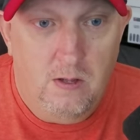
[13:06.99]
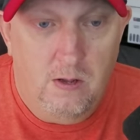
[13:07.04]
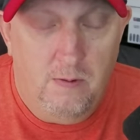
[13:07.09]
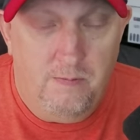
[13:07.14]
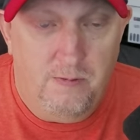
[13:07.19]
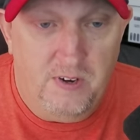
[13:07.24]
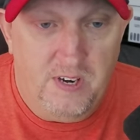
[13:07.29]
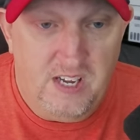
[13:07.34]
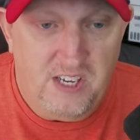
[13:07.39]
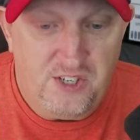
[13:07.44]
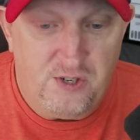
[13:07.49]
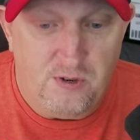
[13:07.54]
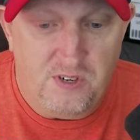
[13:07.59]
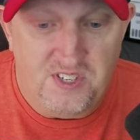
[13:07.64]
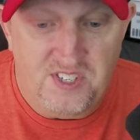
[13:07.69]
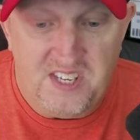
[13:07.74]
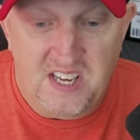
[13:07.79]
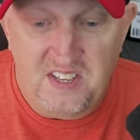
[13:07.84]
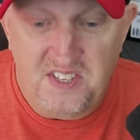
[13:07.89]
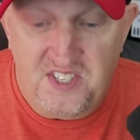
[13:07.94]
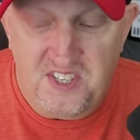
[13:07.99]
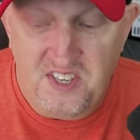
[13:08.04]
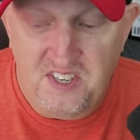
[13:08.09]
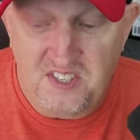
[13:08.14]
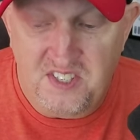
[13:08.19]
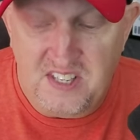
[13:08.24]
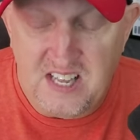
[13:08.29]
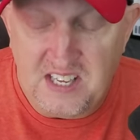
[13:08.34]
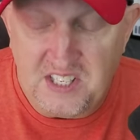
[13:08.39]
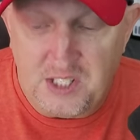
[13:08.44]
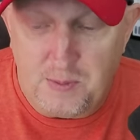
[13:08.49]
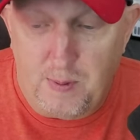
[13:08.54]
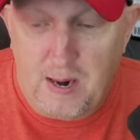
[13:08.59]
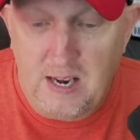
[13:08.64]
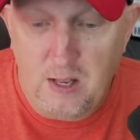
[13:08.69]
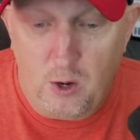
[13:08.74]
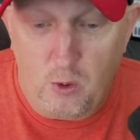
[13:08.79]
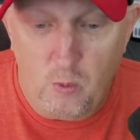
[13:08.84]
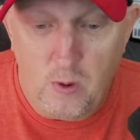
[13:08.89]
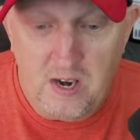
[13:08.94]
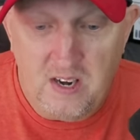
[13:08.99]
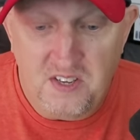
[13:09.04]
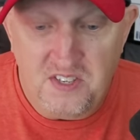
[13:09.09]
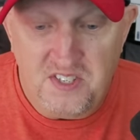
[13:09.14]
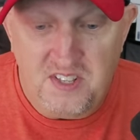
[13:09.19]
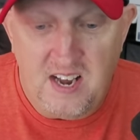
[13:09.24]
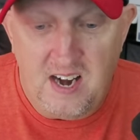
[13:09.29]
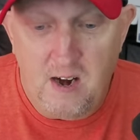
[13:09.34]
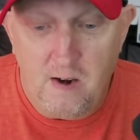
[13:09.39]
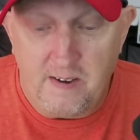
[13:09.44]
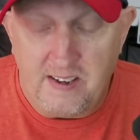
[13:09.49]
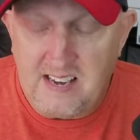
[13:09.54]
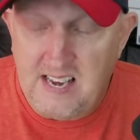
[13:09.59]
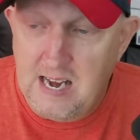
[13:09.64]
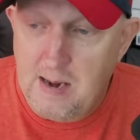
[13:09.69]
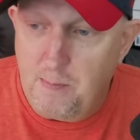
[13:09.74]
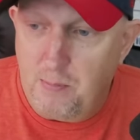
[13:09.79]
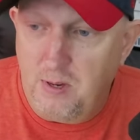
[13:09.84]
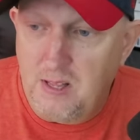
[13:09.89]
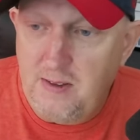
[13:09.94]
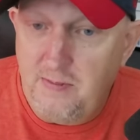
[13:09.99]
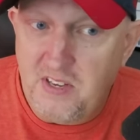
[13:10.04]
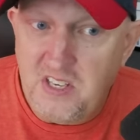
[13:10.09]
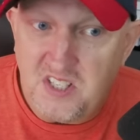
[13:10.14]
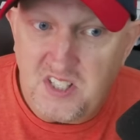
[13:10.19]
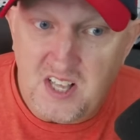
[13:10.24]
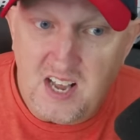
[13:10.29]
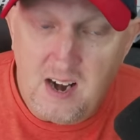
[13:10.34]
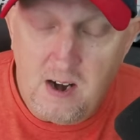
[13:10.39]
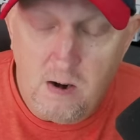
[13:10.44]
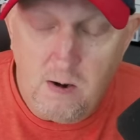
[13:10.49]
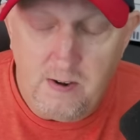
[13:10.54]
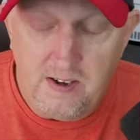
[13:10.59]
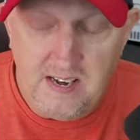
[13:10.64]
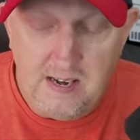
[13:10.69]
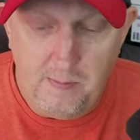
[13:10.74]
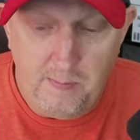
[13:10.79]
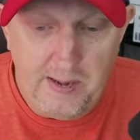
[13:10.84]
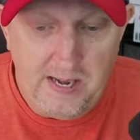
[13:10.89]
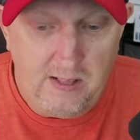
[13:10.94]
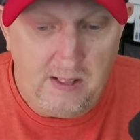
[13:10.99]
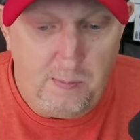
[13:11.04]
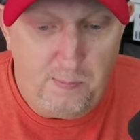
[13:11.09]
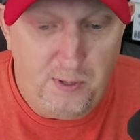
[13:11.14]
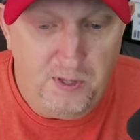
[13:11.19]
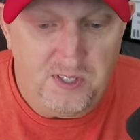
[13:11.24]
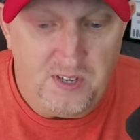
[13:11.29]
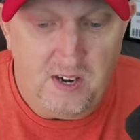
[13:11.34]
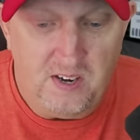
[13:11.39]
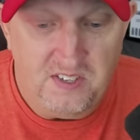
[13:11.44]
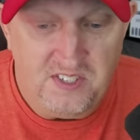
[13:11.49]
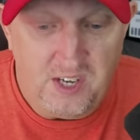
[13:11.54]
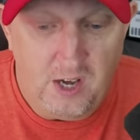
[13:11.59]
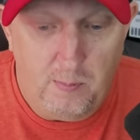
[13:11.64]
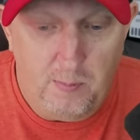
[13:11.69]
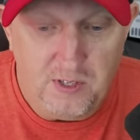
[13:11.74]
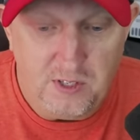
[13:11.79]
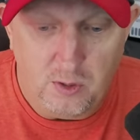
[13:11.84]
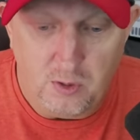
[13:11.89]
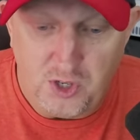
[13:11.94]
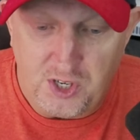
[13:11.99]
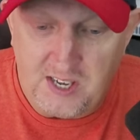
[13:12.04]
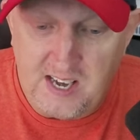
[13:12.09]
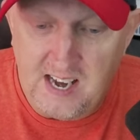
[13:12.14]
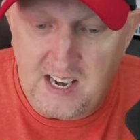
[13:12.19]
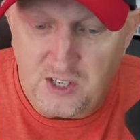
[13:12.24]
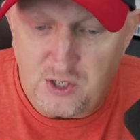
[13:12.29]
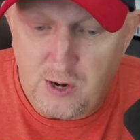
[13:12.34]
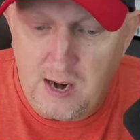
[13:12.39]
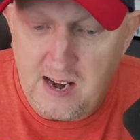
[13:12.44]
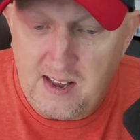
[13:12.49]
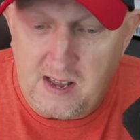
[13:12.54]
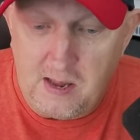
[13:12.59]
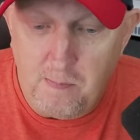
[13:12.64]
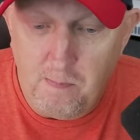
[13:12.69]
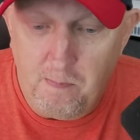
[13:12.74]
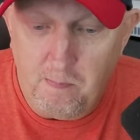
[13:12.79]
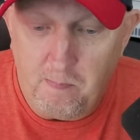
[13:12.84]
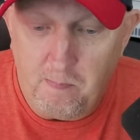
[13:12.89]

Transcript: Vernestra senses that Smilo Ren is there and can't believe he's there. He immediately puts on his helmet so she can't track him.